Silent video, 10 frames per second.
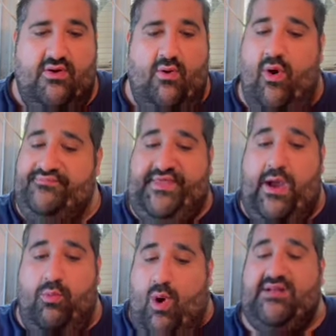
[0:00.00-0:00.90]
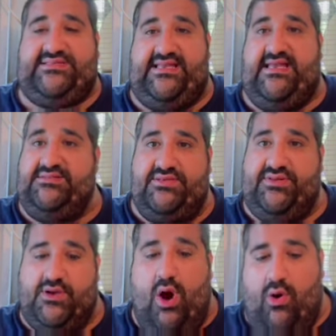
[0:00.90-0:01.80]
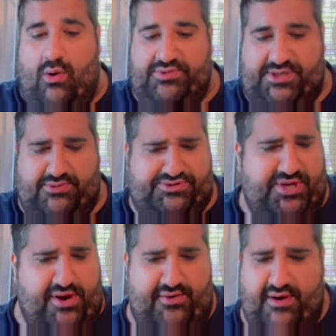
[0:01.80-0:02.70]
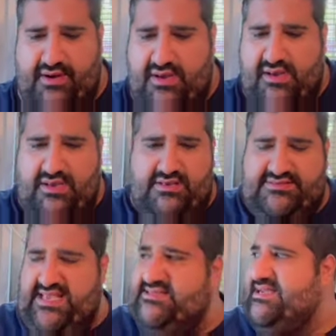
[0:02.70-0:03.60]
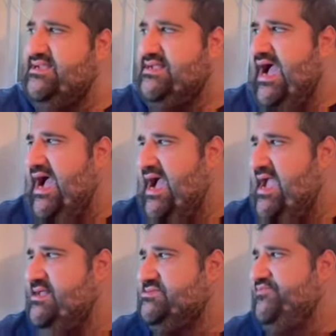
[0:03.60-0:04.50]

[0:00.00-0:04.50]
Or there wasn't until the Go Home show. Sure, these are guys